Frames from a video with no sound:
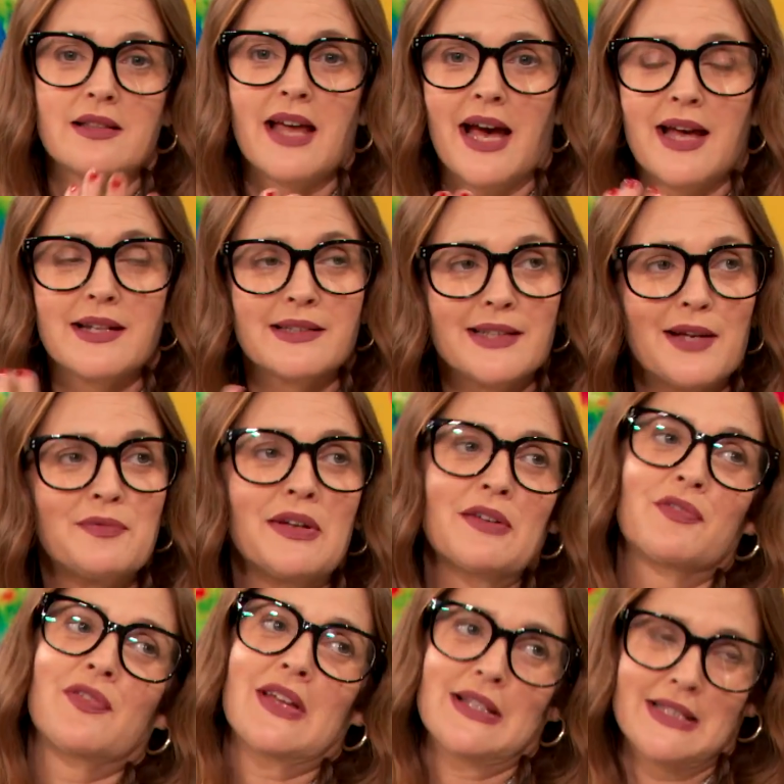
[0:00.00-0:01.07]
that
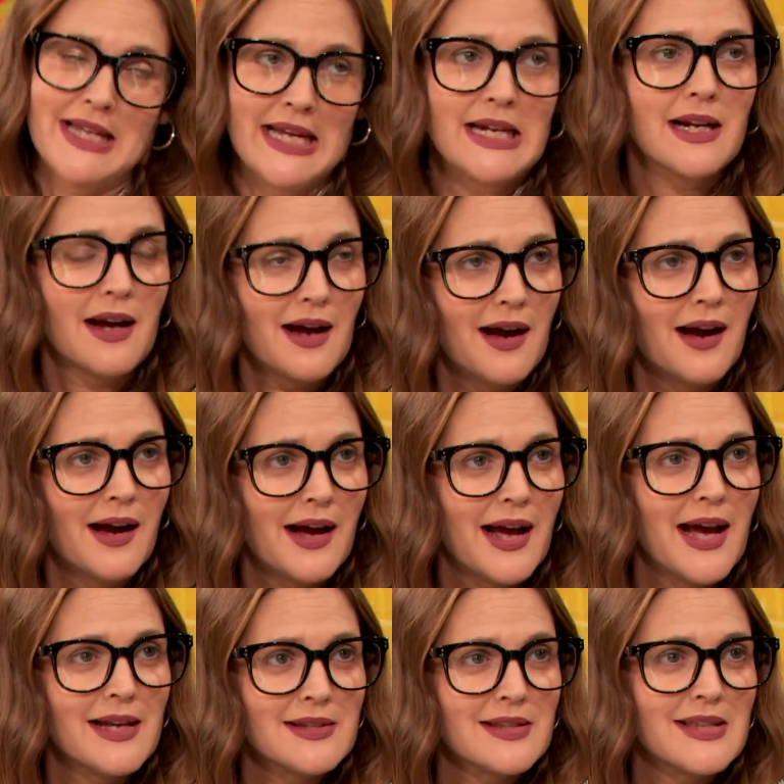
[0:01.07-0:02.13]
loving feeling. Uh,
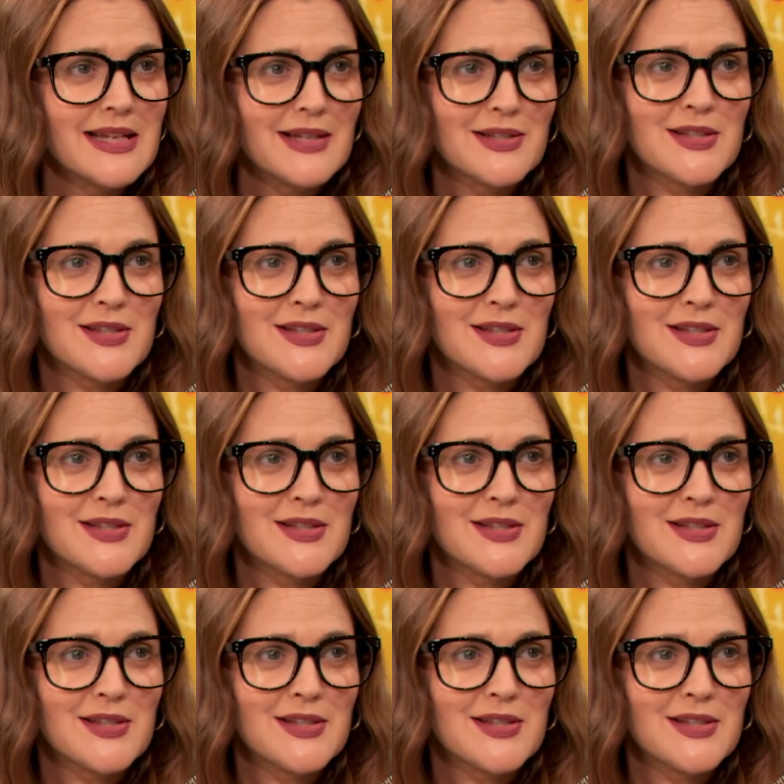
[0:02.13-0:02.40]
as the